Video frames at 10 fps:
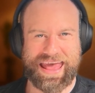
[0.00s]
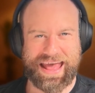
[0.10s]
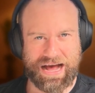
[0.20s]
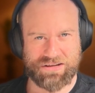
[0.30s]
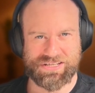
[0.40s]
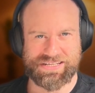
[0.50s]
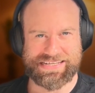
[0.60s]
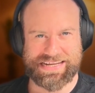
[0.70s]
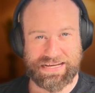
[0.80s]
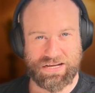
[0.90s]
how to
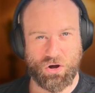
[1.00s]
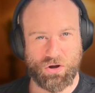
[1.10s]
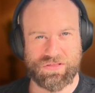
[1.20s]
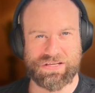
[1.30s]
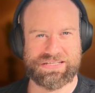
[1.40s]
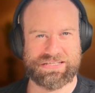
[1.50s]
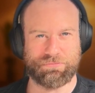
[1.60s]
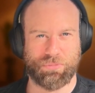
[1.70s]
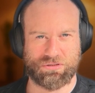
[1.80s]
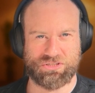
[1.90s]
decode this
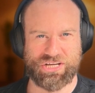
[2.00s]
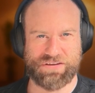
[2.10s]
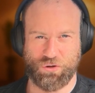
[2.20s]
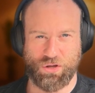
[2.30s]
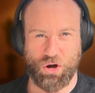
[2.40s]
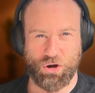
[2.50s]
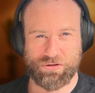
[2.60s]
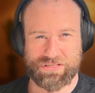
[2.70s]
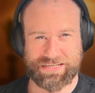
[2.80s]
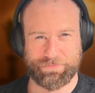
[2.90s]
symbology for your
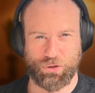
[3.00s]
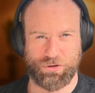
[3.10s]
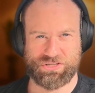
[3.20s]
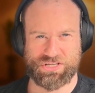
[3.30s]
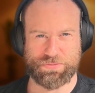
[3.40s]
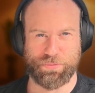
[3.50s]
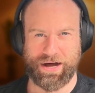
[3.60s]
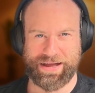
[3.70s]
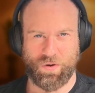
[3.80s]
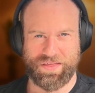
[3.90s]
own subconscious mind,